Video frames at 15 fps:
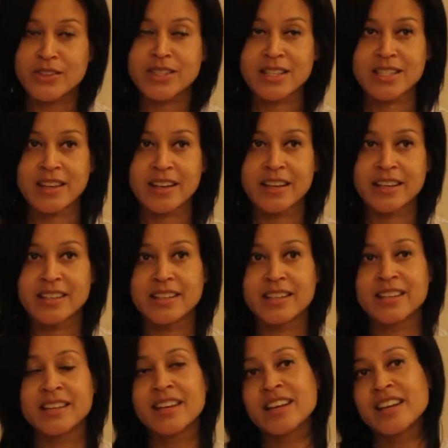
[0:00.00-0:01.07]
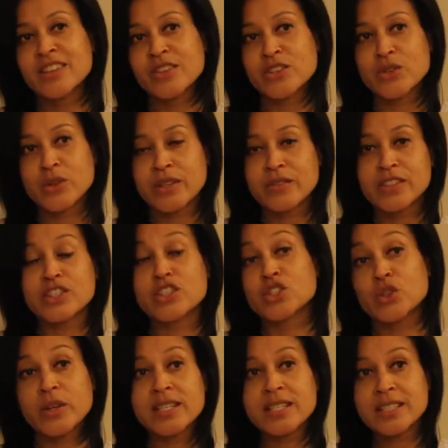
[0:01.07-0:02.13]
society. They're sort of
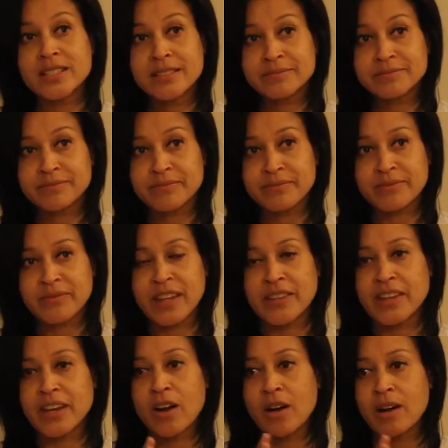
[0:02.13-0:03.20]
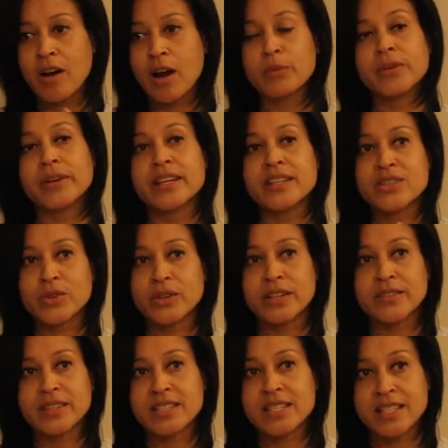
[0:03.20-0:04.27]
disjointed. and they operate sort
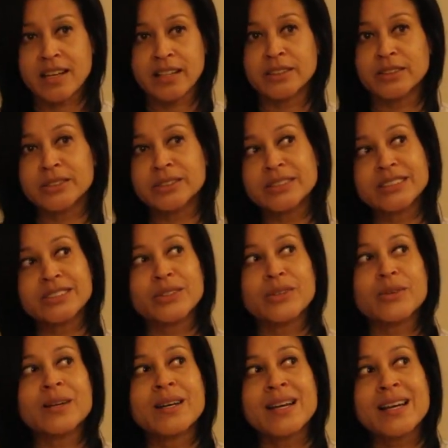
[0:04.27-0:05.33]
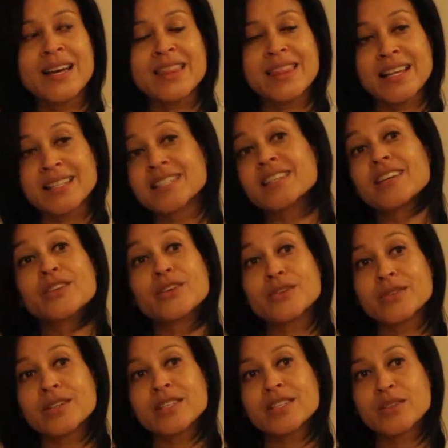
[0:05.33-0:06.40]
of in silos. So that's another
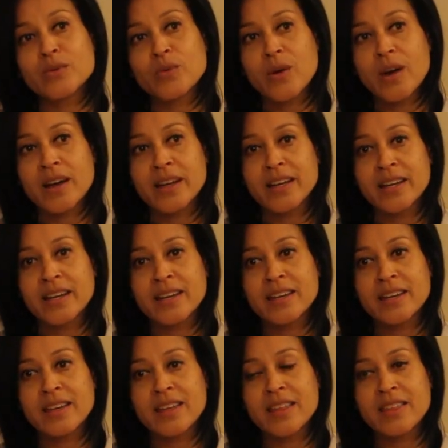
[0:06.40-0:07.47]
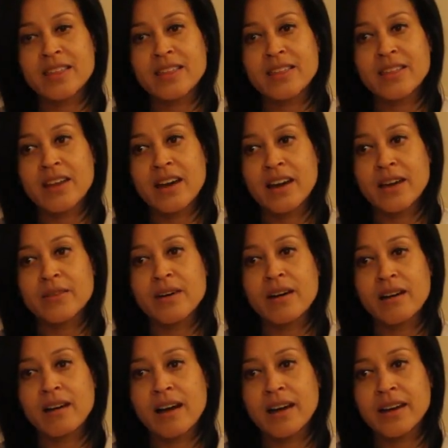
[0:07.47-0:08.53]
reason why
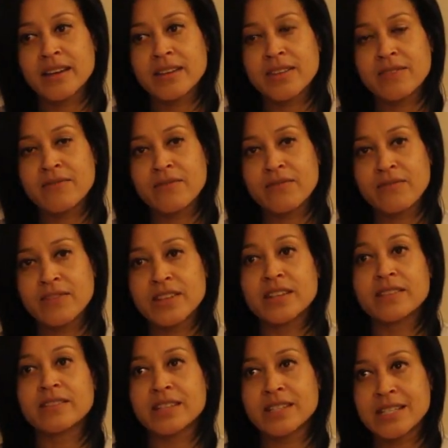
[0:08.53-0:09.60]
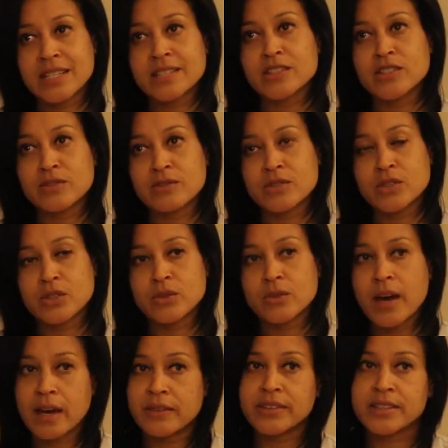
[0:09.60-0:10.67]
I feel the need to do
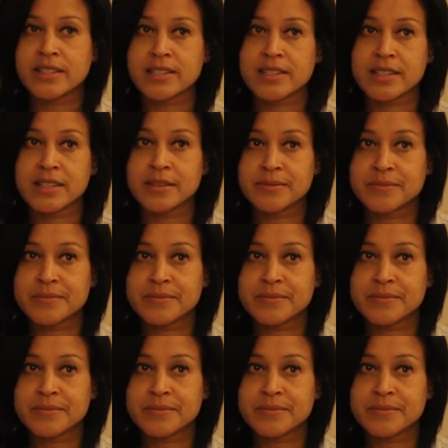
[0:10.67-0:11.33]
advocacy.